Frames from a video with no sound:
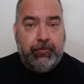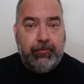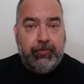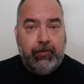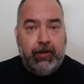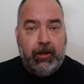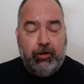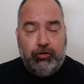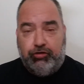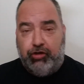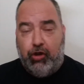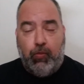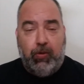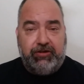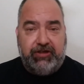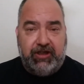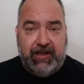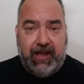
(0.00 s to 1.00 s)
So what
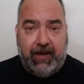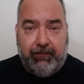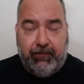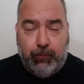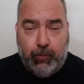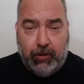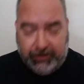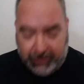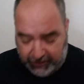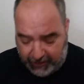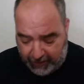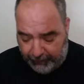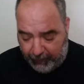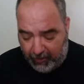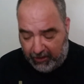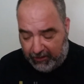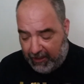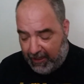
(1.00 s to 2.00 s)
did they
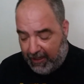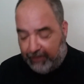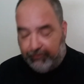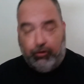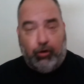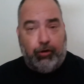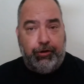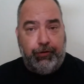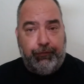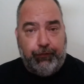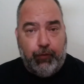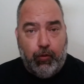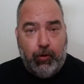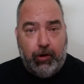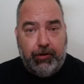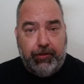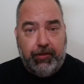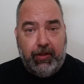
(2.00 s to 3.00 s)
realize on the 4th?